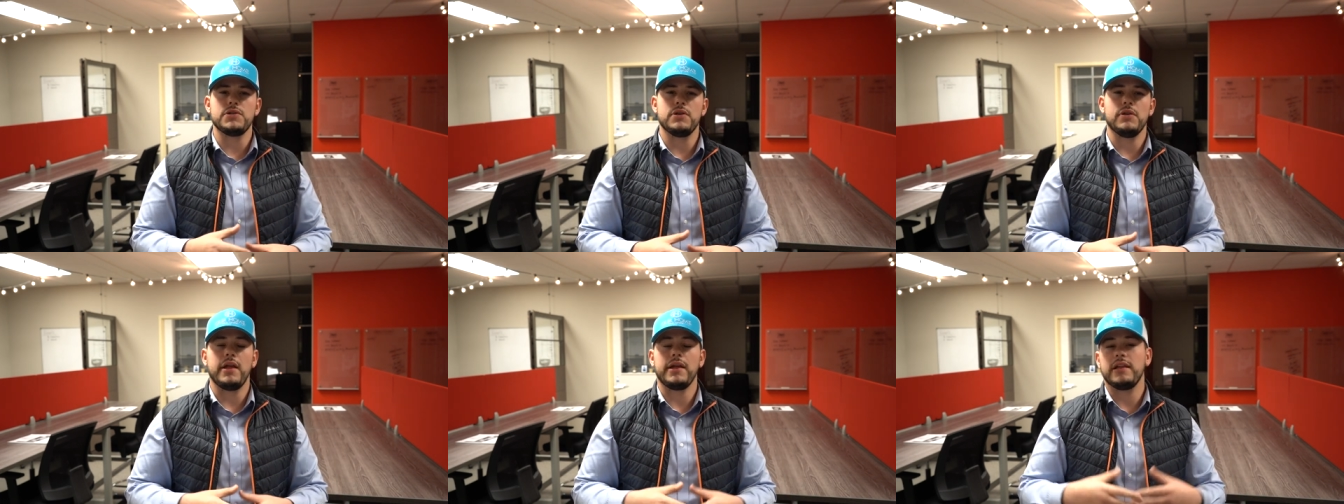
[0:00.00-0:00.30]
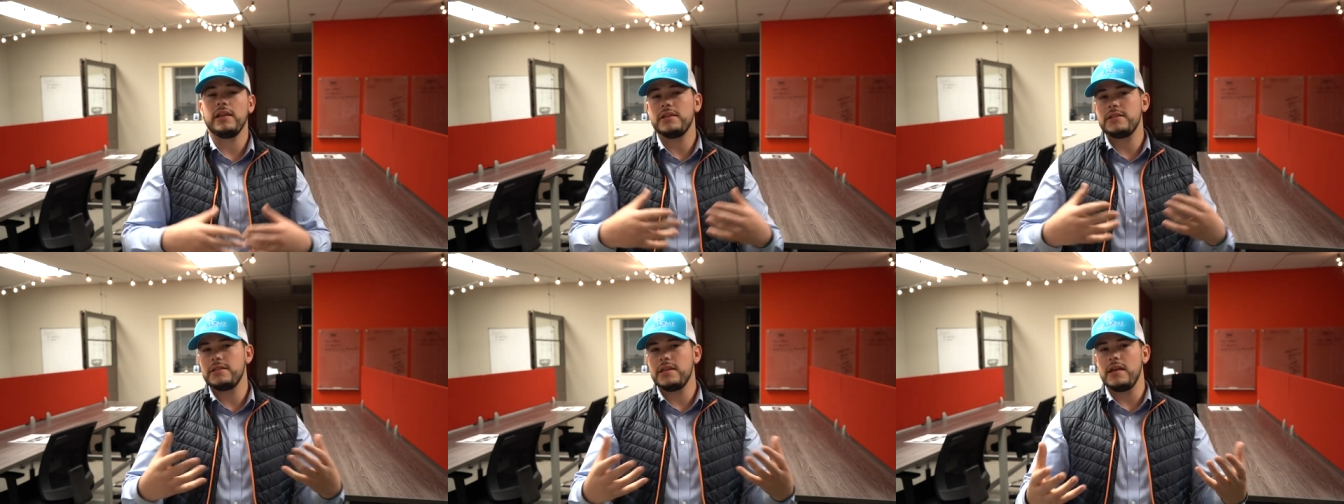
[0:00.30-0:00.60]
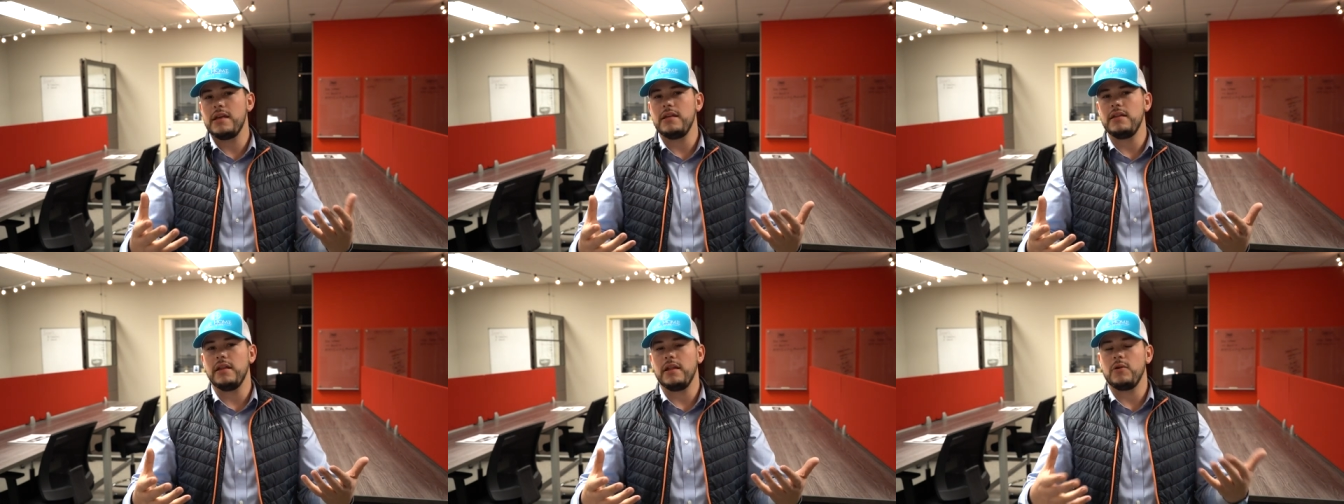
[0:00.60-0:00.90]
So like let's
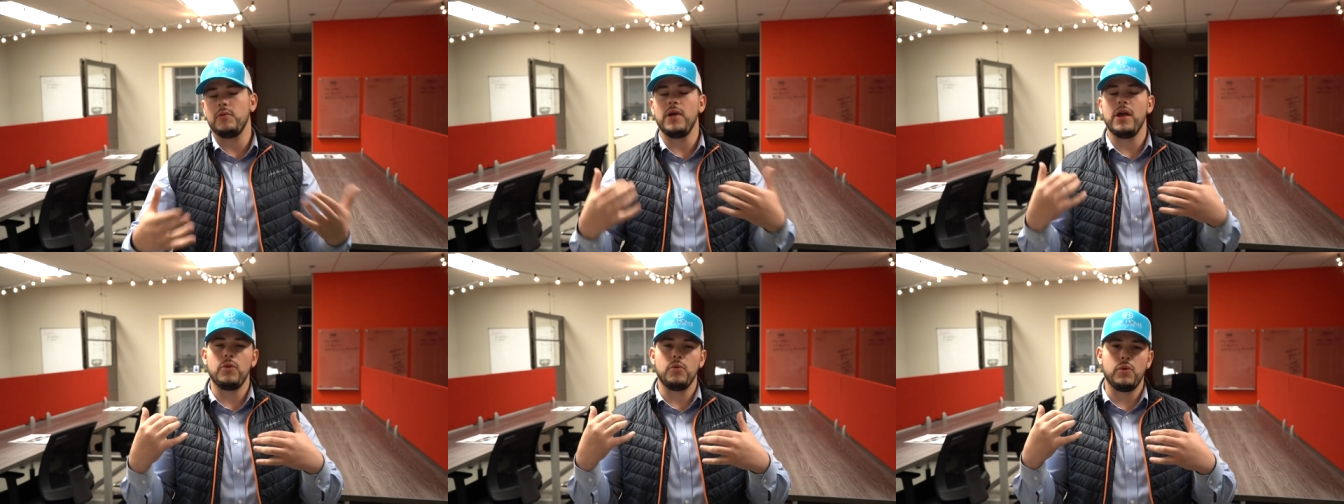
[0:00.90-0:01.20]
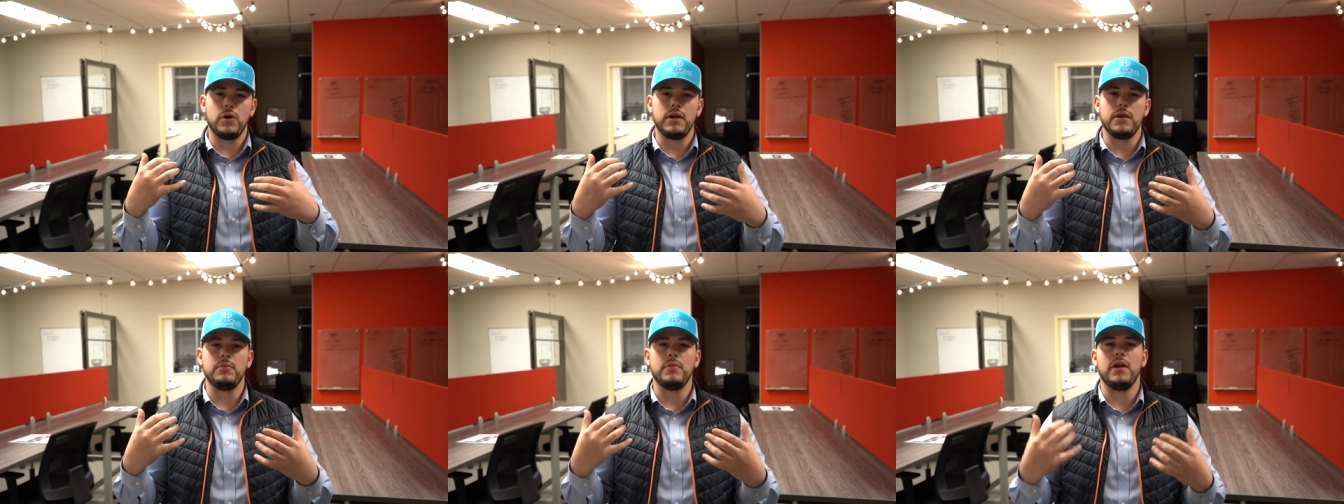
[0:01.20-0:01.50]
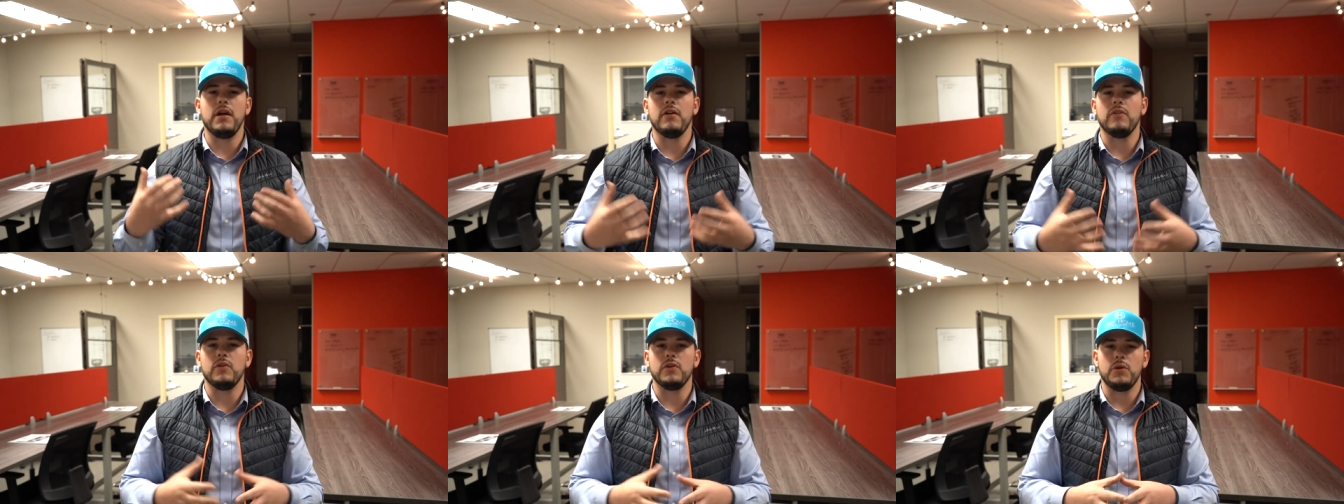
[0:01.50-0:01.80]
say like we had one in
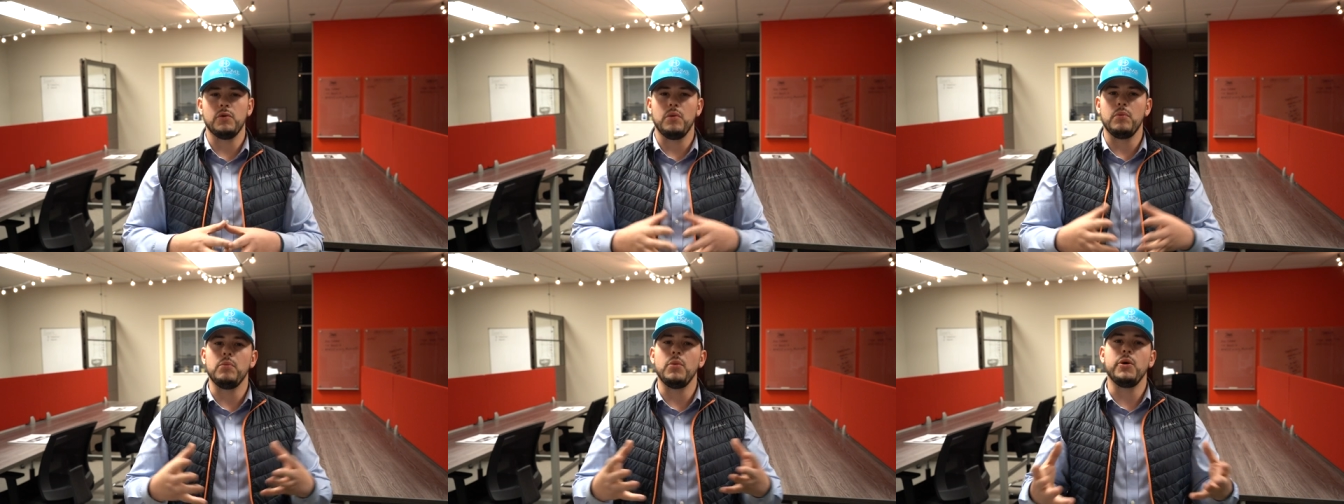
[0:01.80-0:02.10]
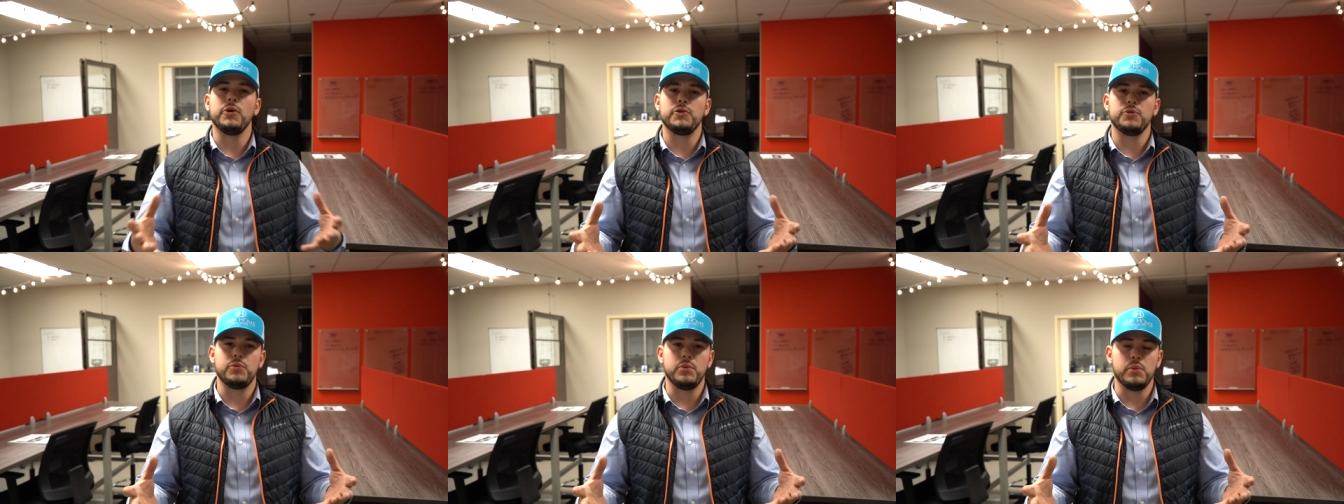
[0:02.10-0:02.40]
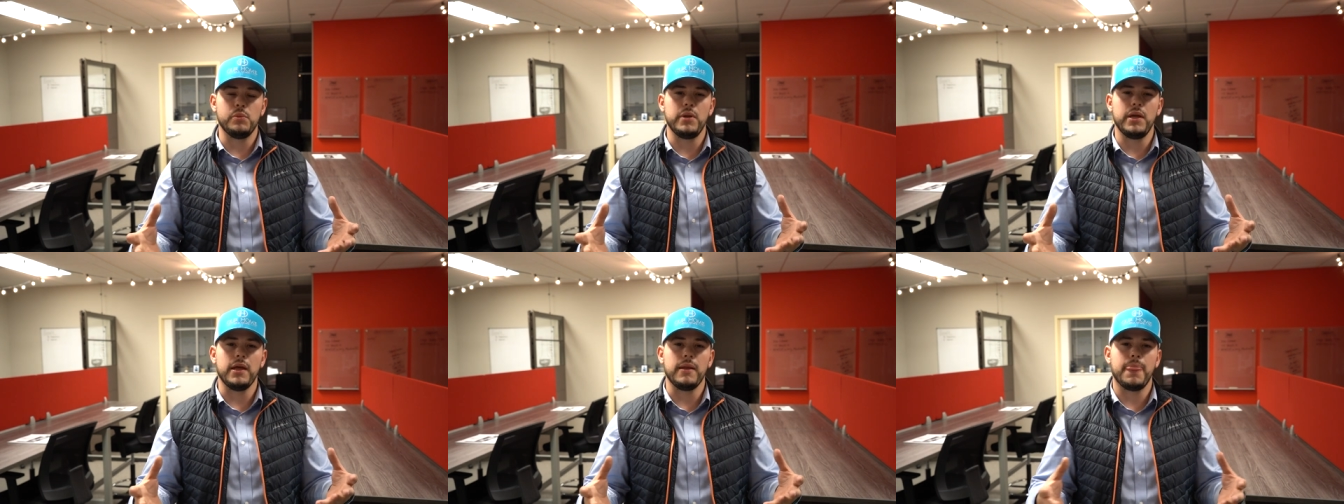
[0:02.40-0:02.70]
Maryville that went multiple
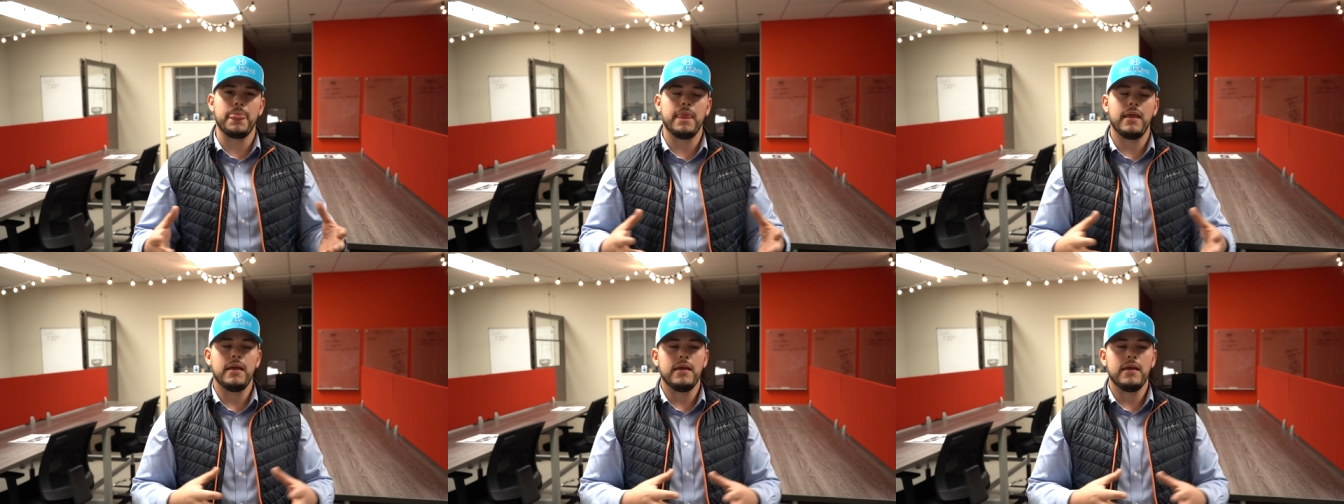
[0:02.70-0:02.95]
bid.